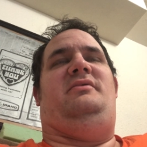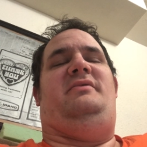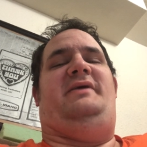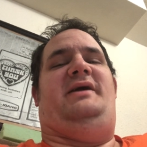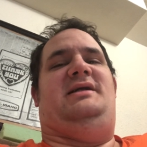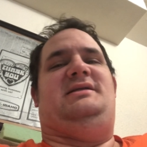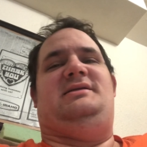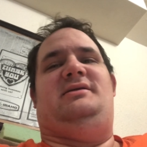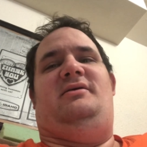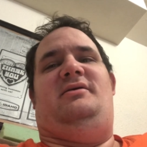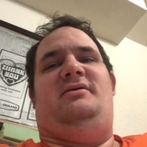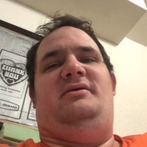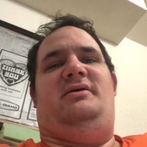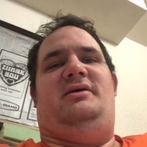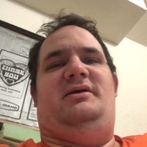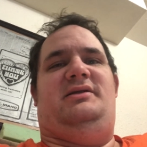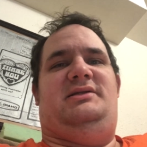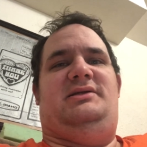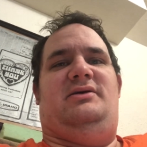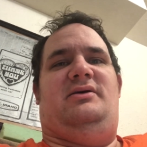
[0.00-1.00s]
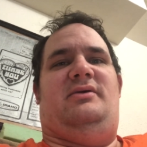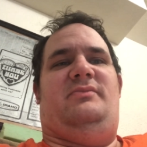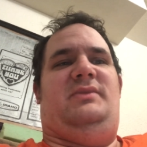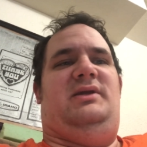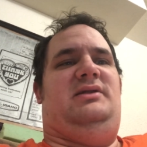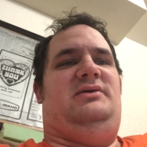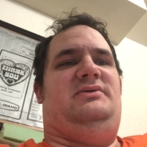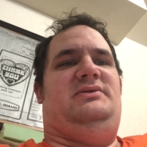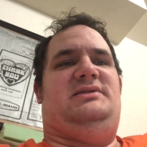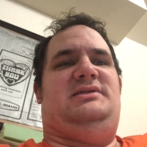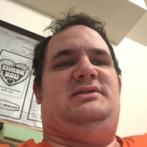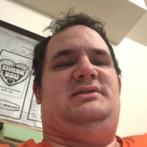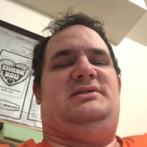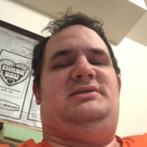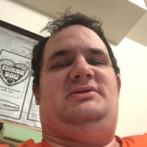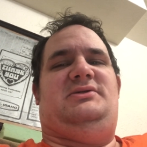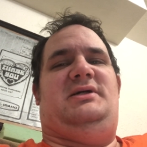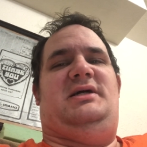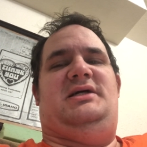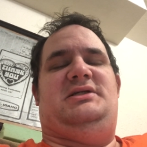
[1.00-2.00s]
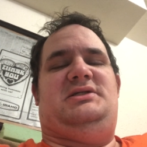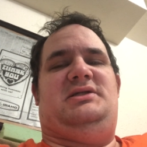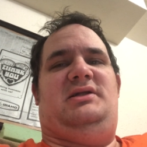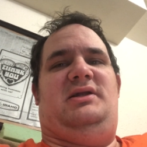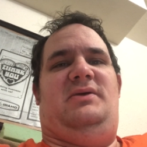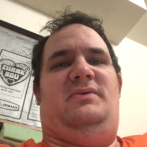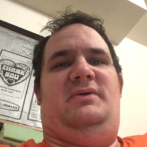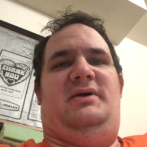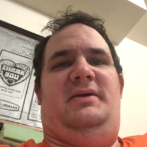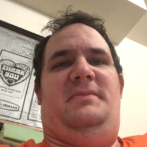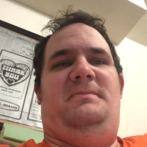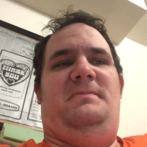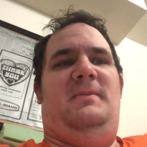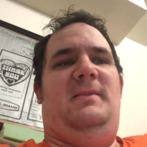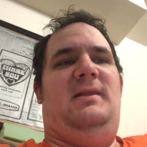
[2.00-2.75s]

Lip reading: that's long gone too. I mean, it was just trash anyway.